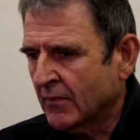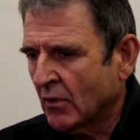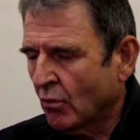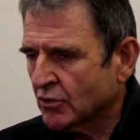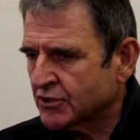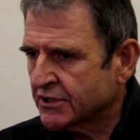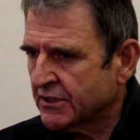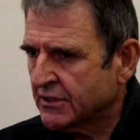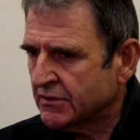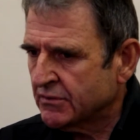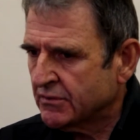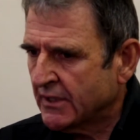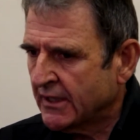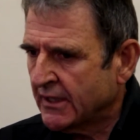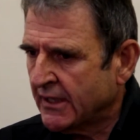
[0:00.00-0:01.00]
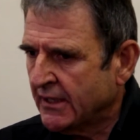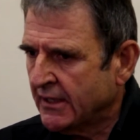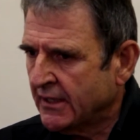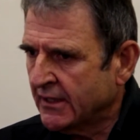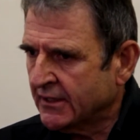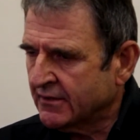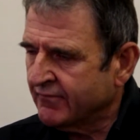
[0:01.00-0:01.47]
also
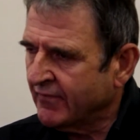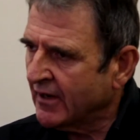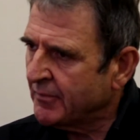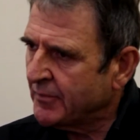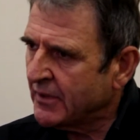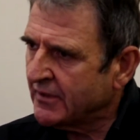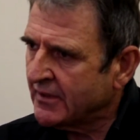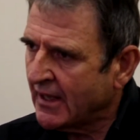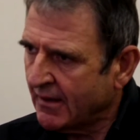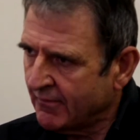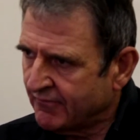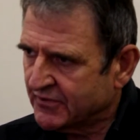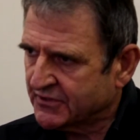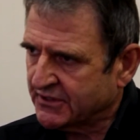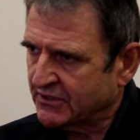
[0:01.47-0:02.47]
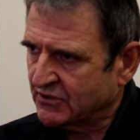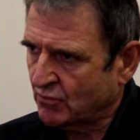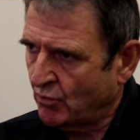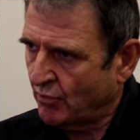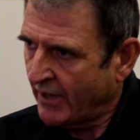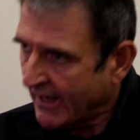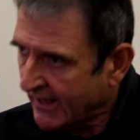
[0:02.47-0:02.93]
in developing the emphasis
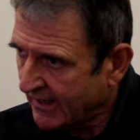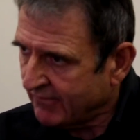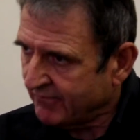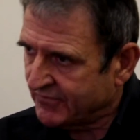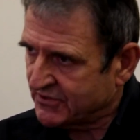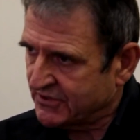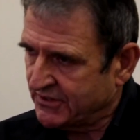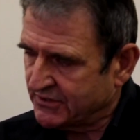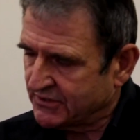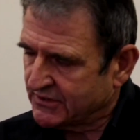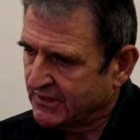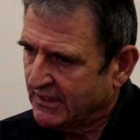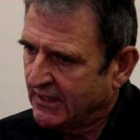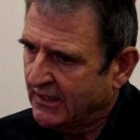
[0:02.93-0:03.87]
or an emphasis